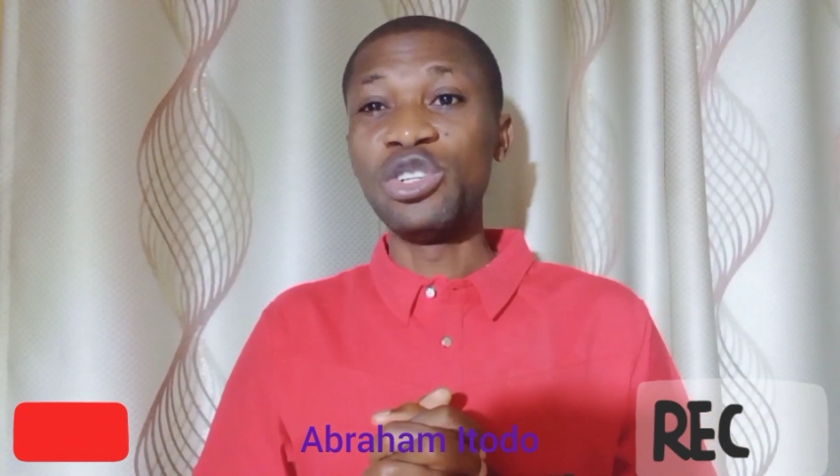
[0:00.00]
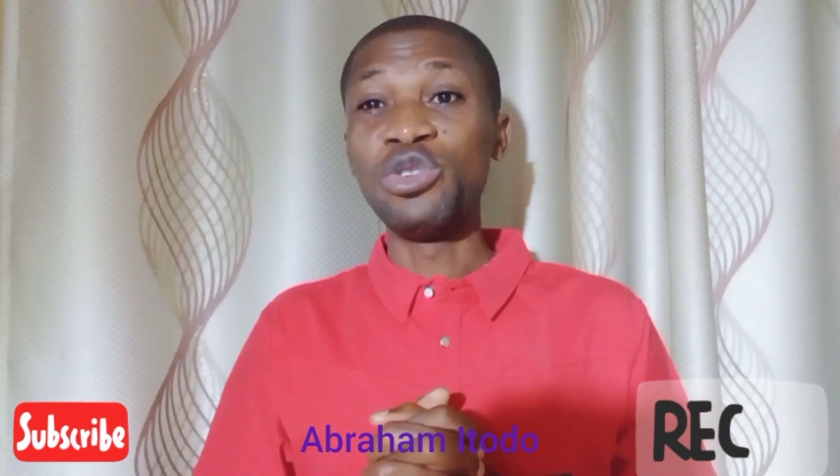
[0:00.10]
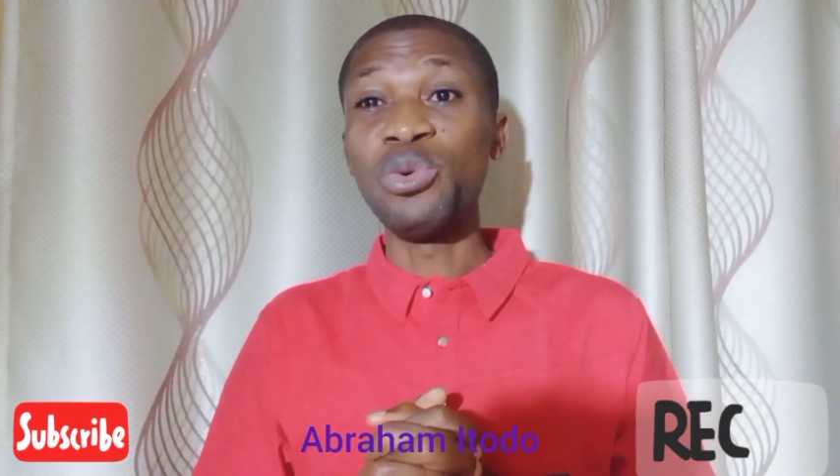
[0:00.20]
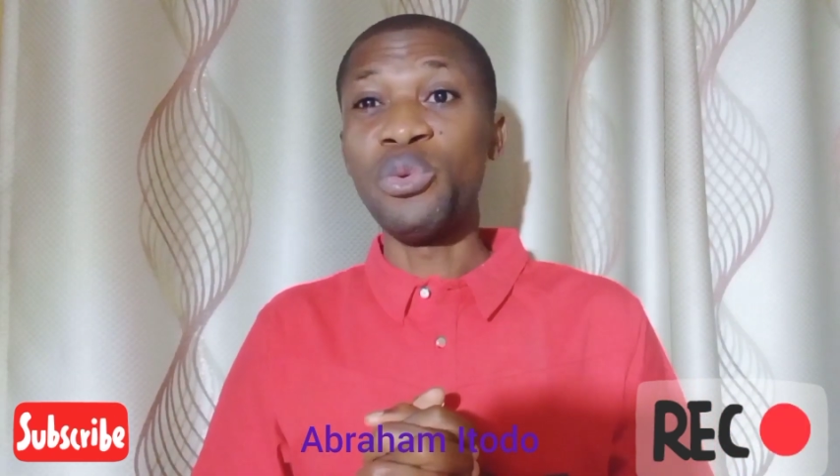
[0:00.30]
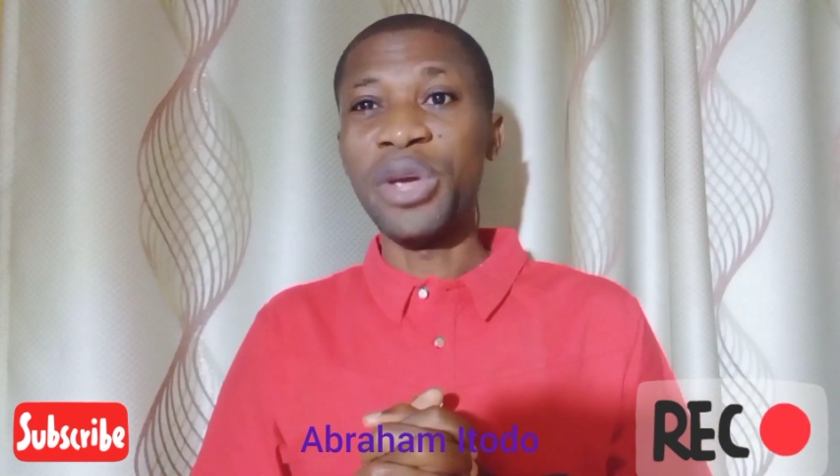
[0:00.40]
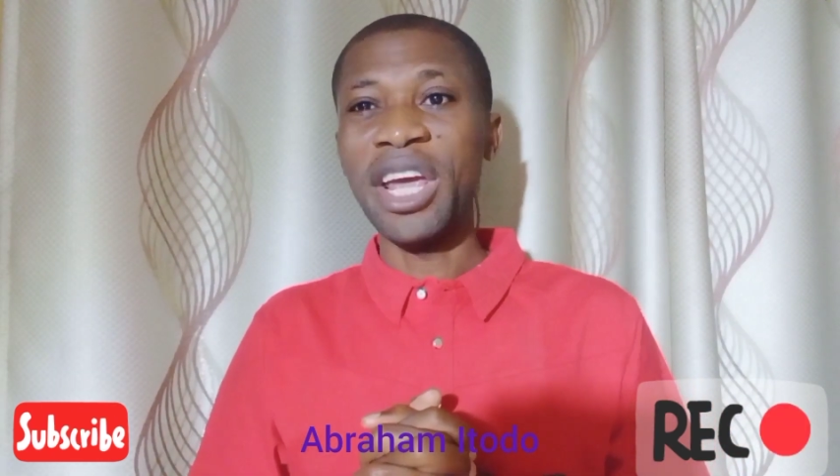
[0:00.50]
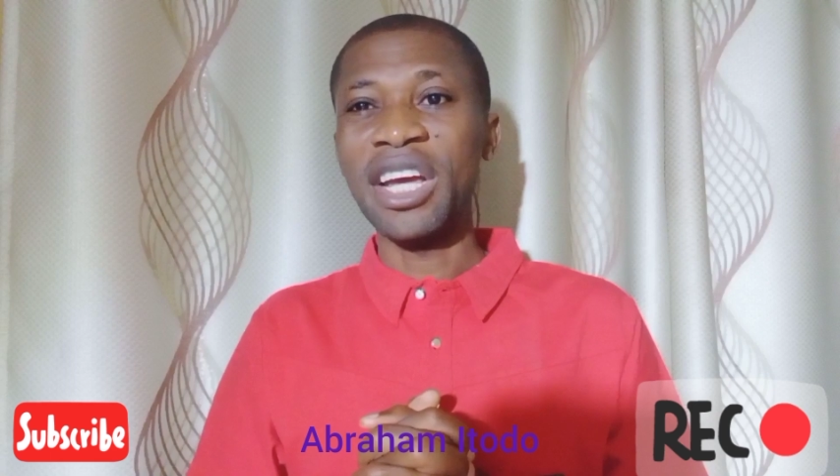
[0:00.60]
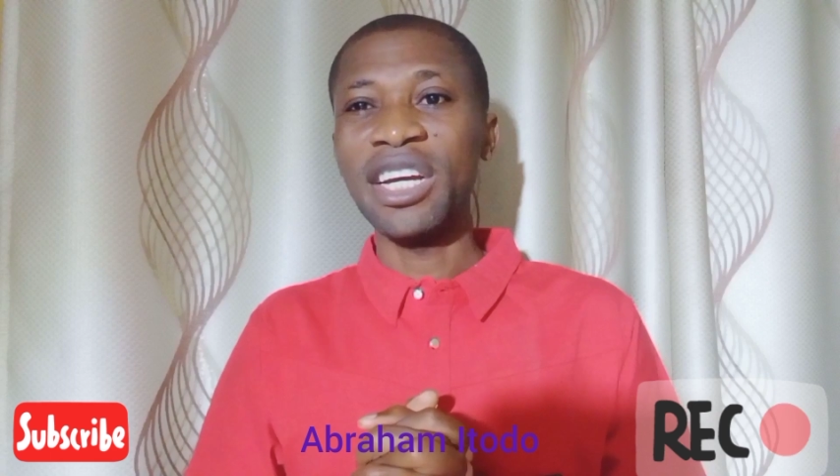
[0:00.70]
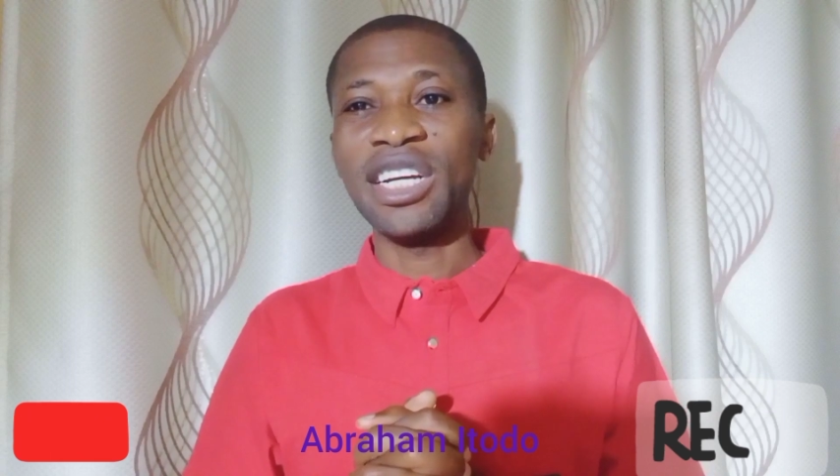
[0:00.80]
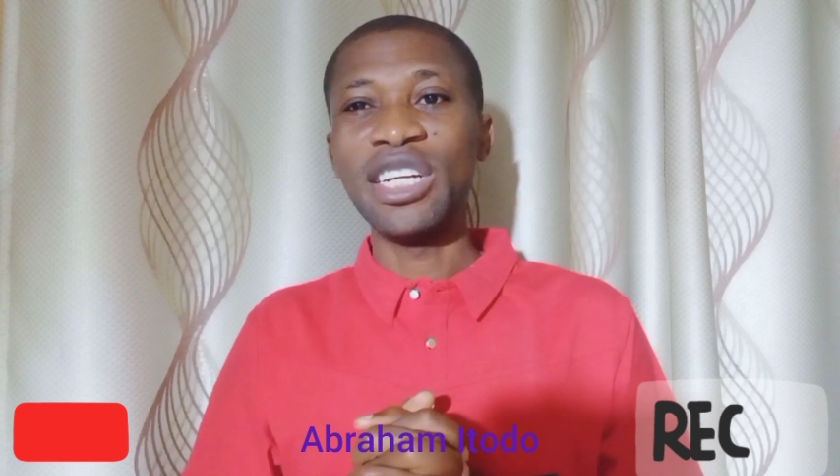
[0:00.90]
to
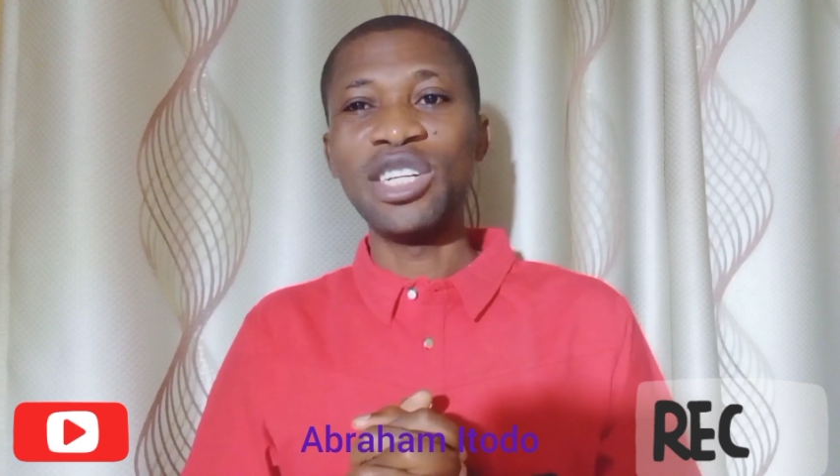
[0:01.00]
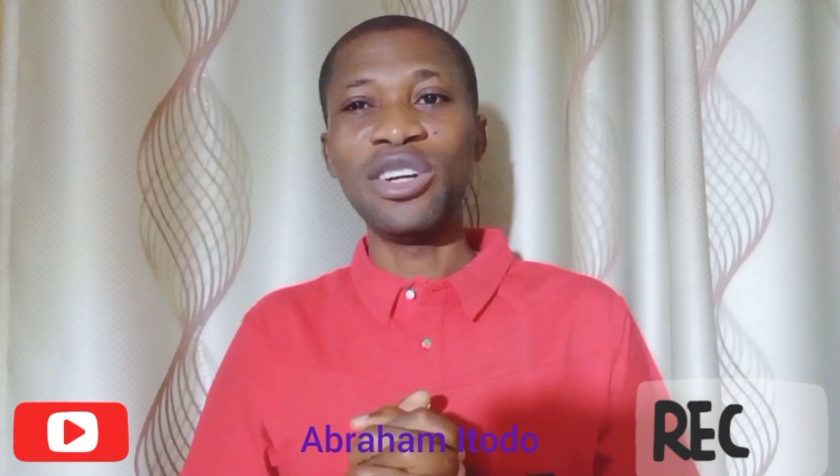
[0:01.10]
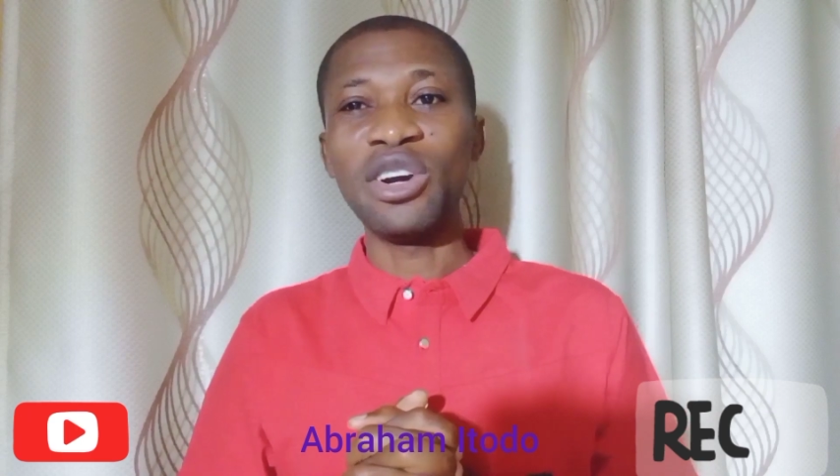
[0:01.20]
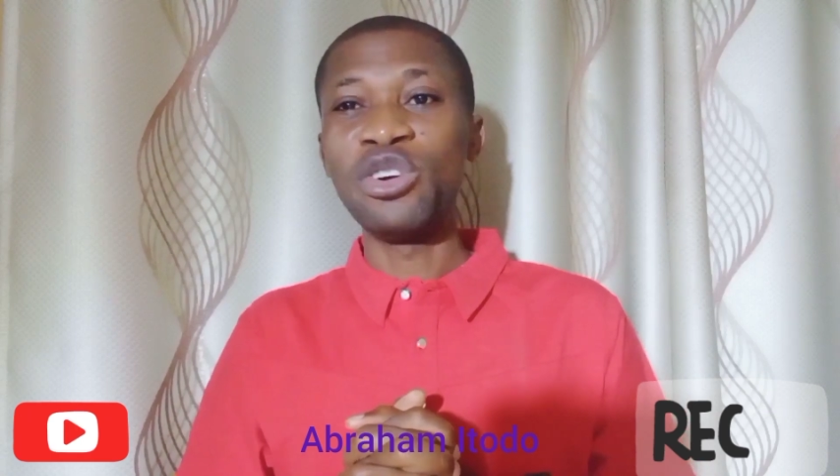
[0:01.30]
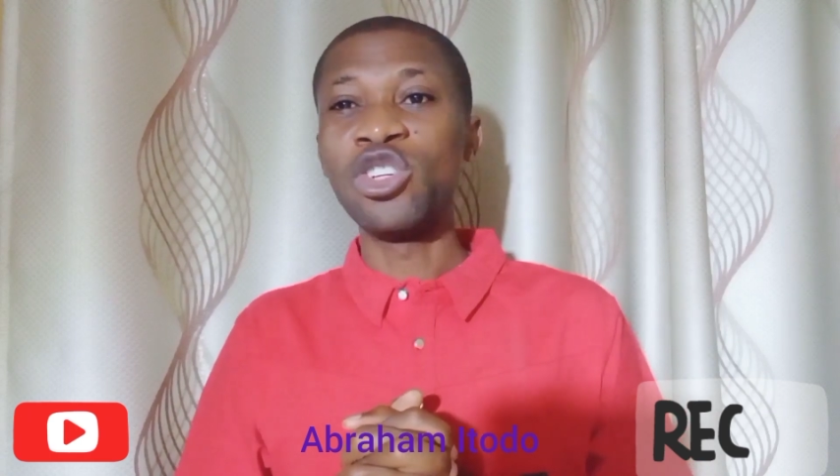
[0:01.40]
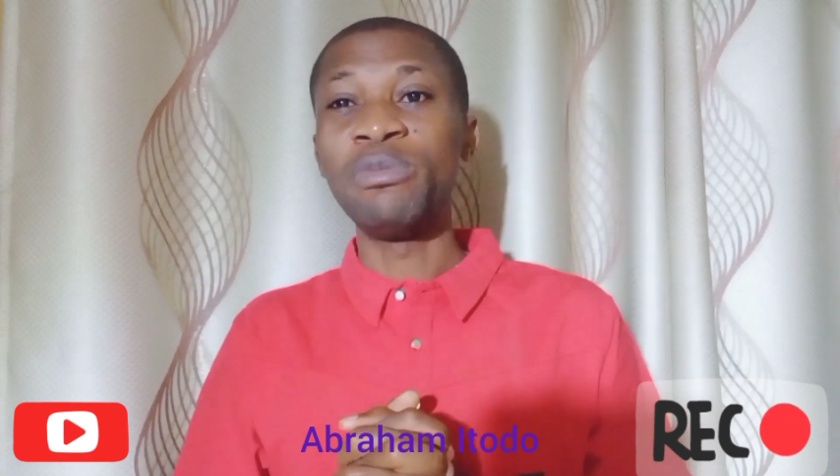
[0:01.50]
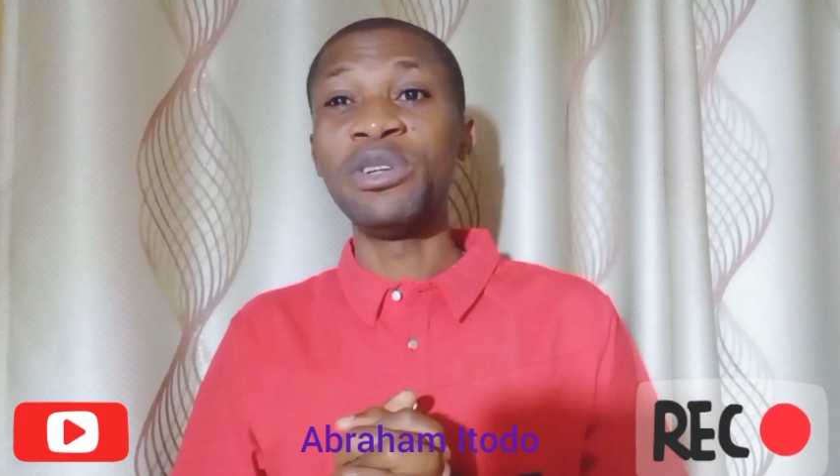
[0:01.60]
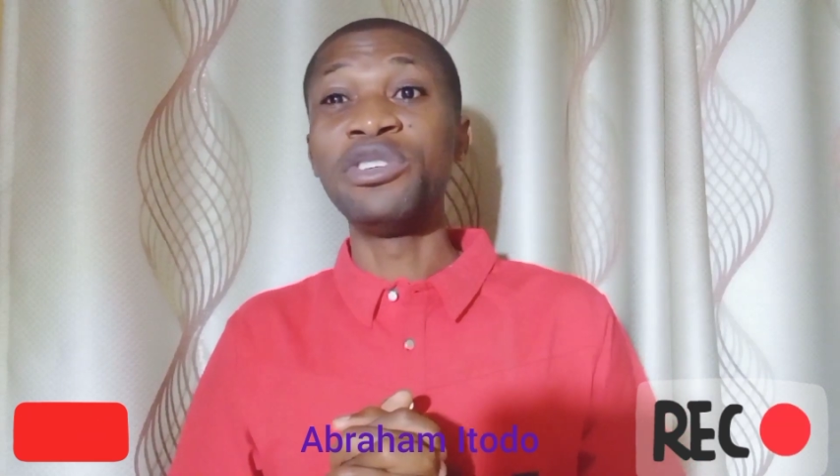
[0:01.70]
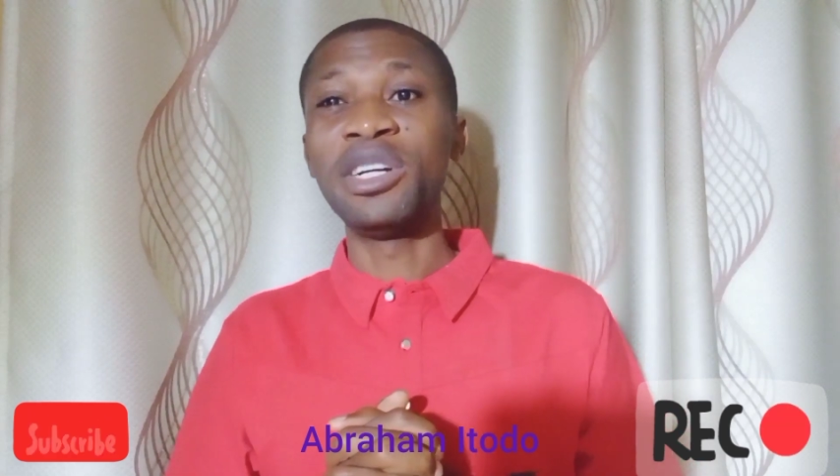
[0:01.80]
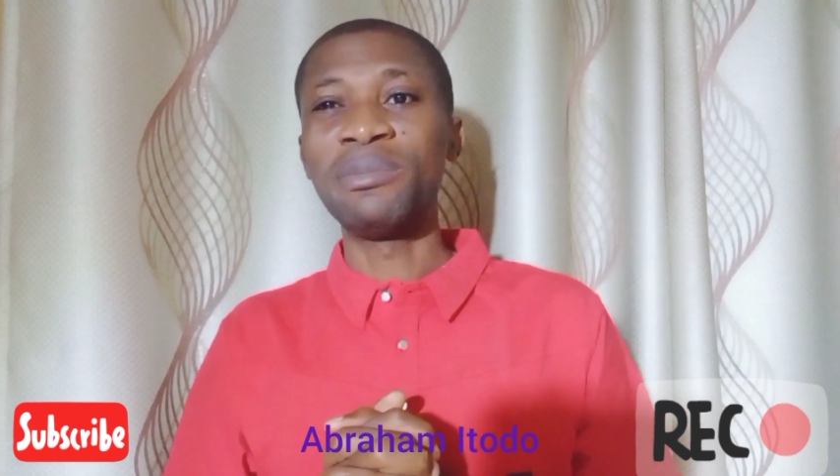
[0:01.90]
where you are going to be
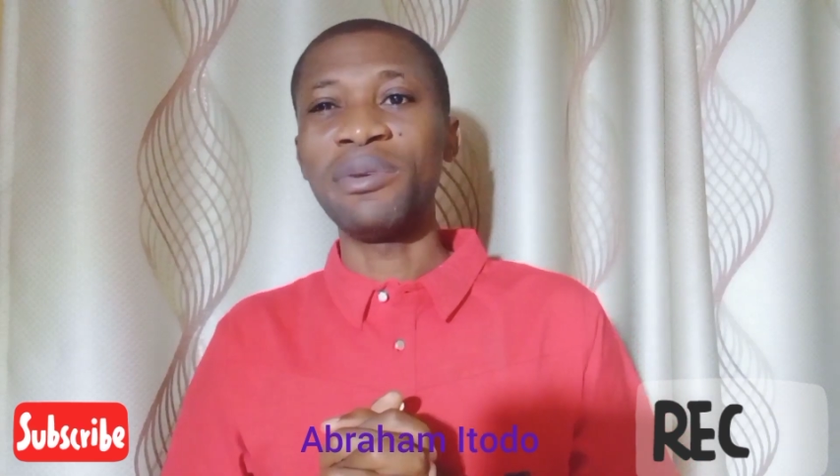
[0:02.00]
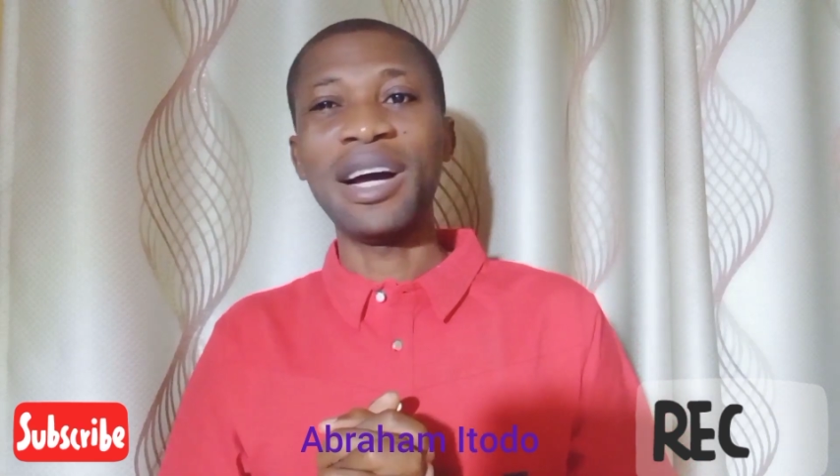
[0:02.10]
raped